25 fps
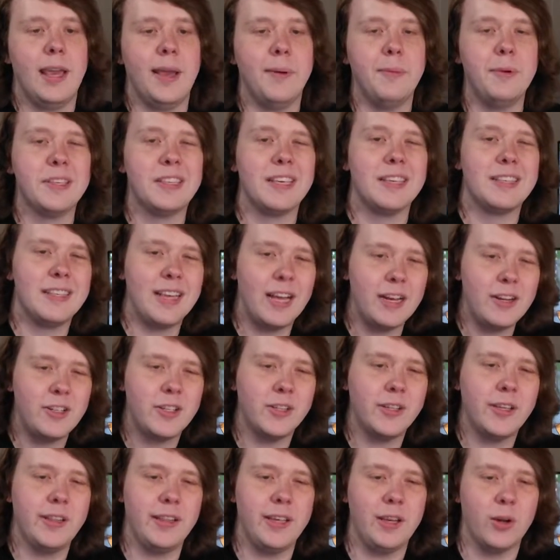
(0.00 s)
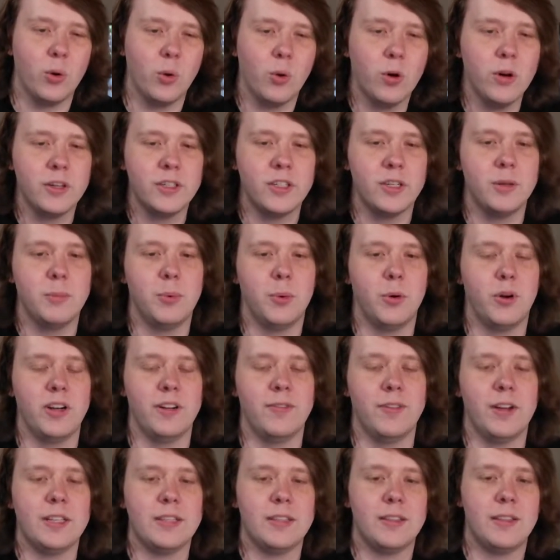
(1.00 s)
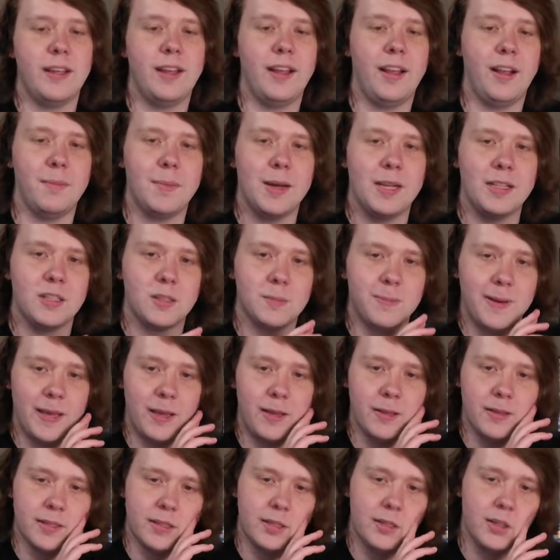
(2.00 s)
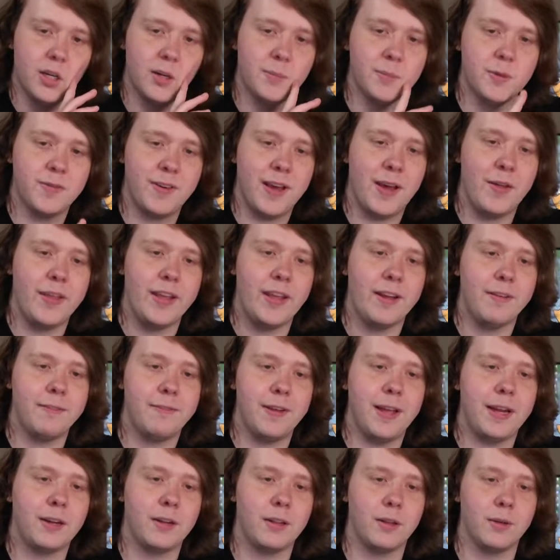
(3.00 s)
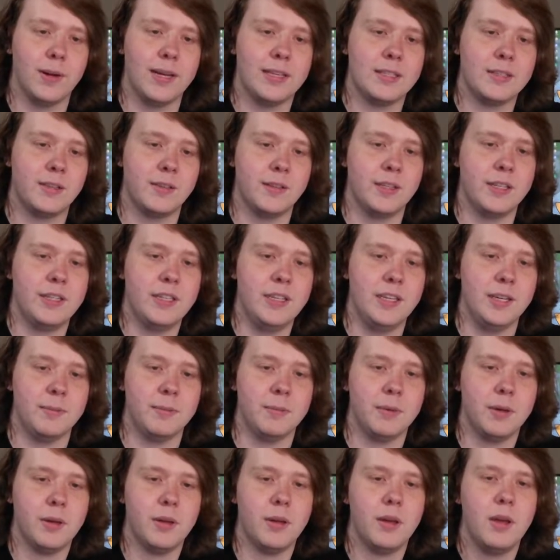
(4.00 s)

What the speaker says: It was essentially the origin point of us thinking about spells in terms of how they affect the rest of the team.